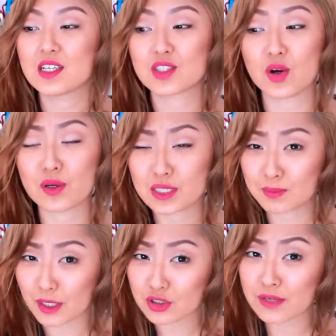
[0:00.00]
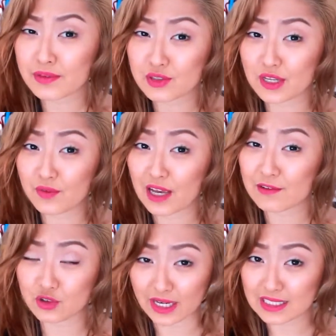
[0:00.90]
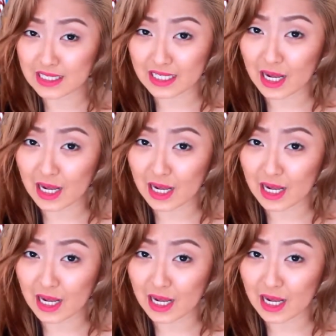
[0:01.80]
So especially if you have dry skin,